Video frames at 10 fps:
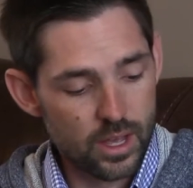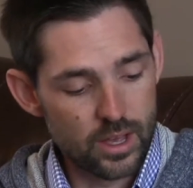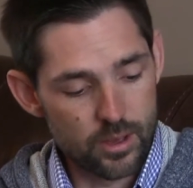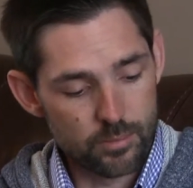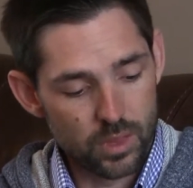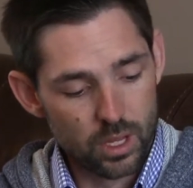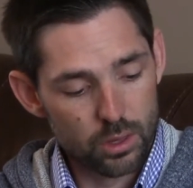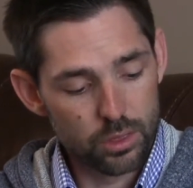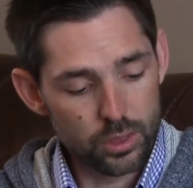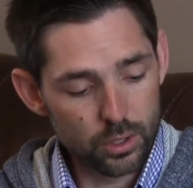
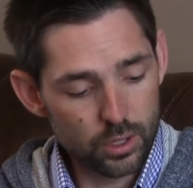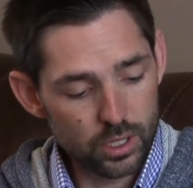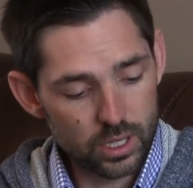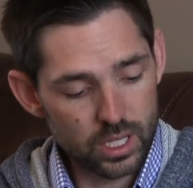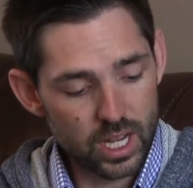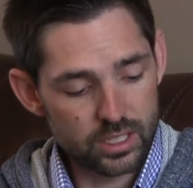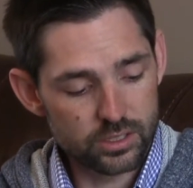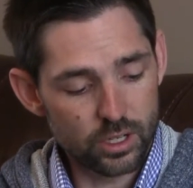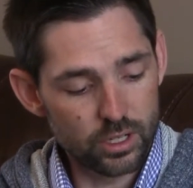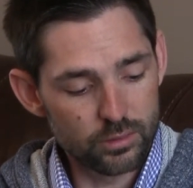Third that I
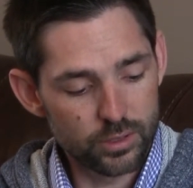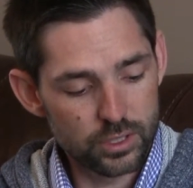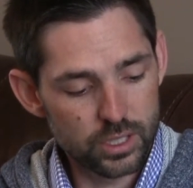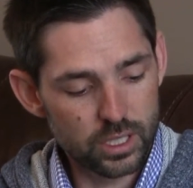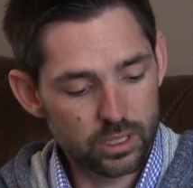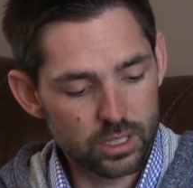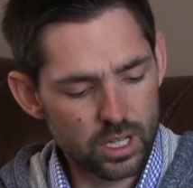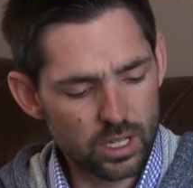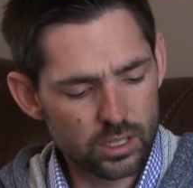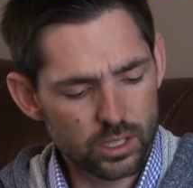started fishing
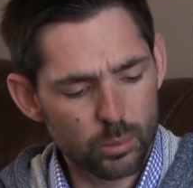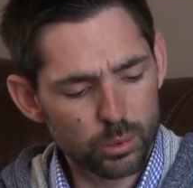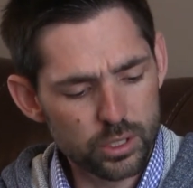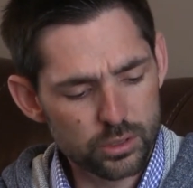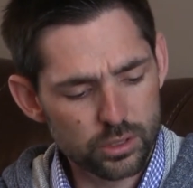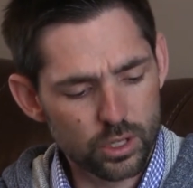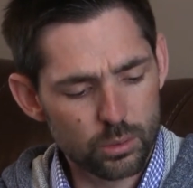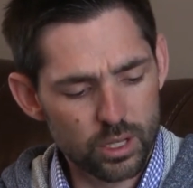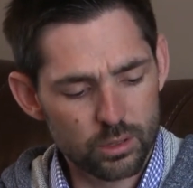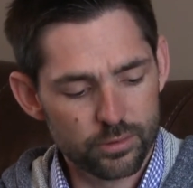a couple years ago
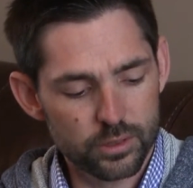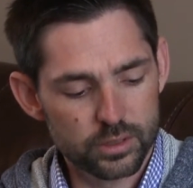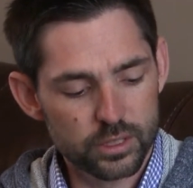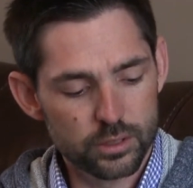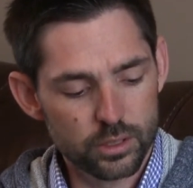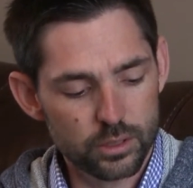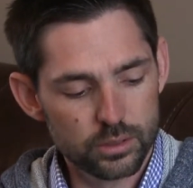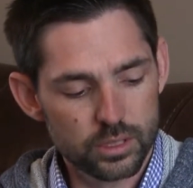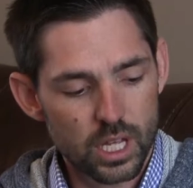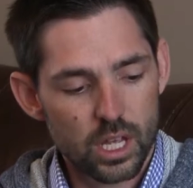when they were first
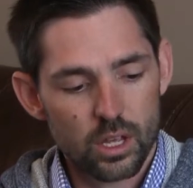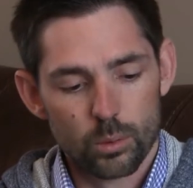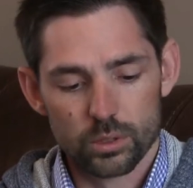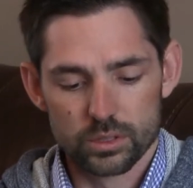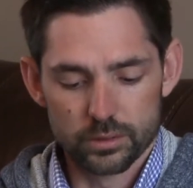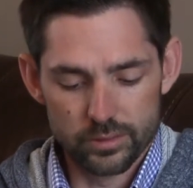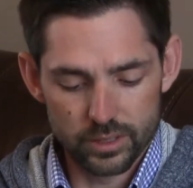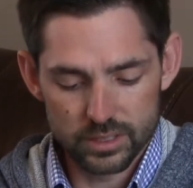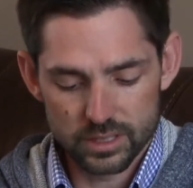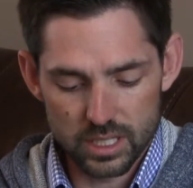introduced was the River
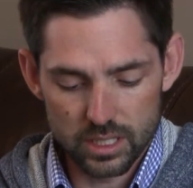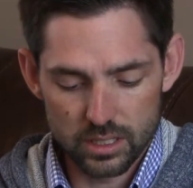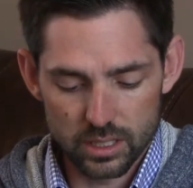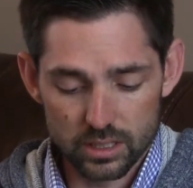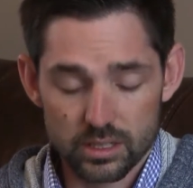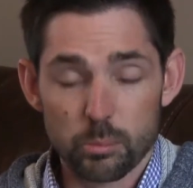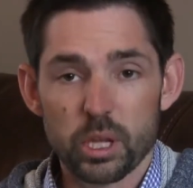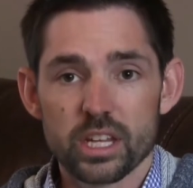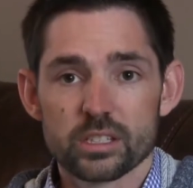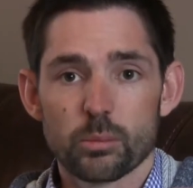to Sea, the
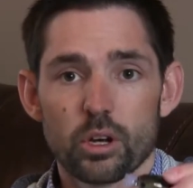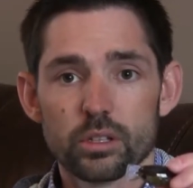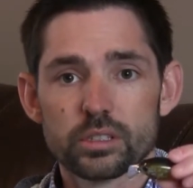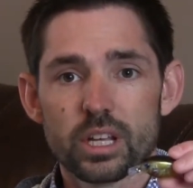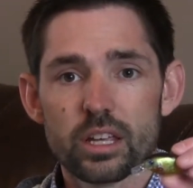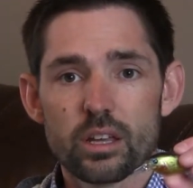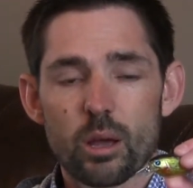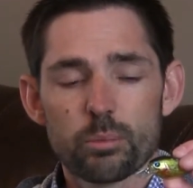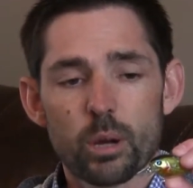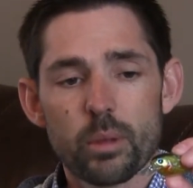Biggie Smalls. And I
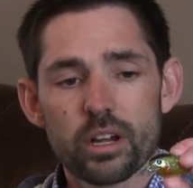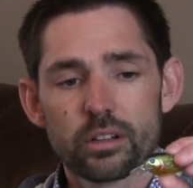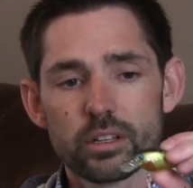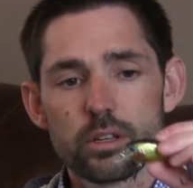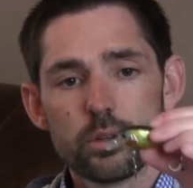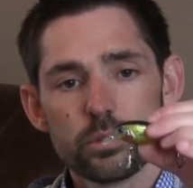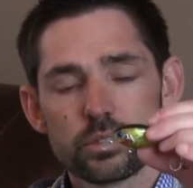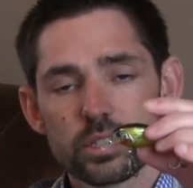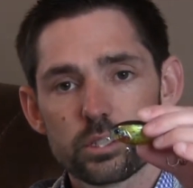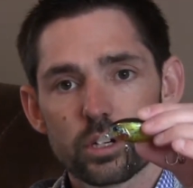primarily
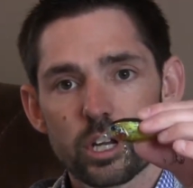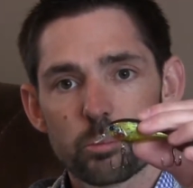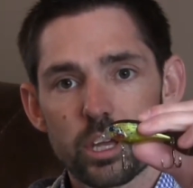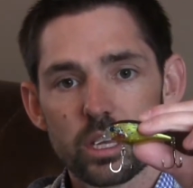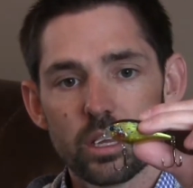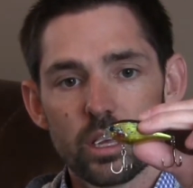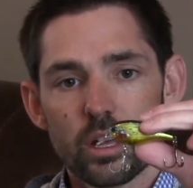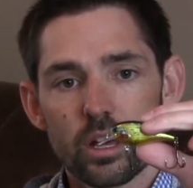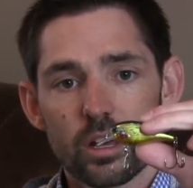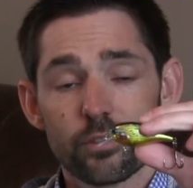use this crankbait
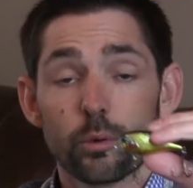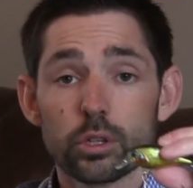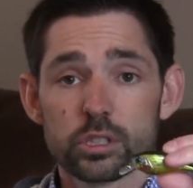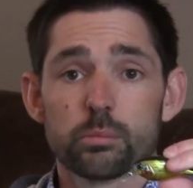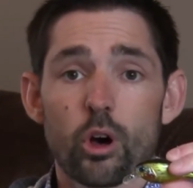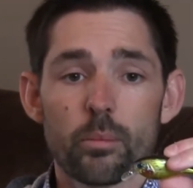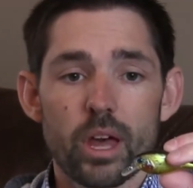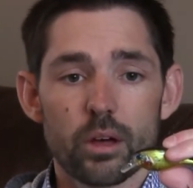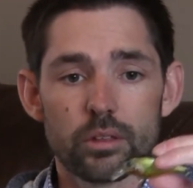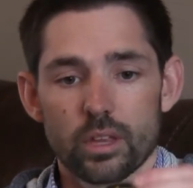for
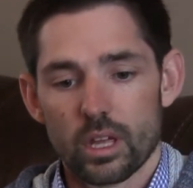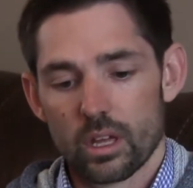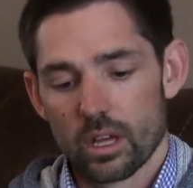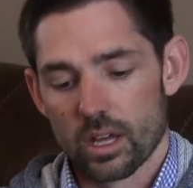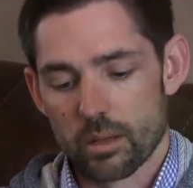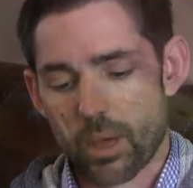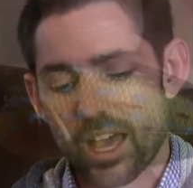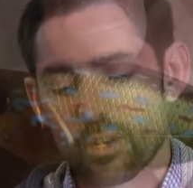smallmouth. I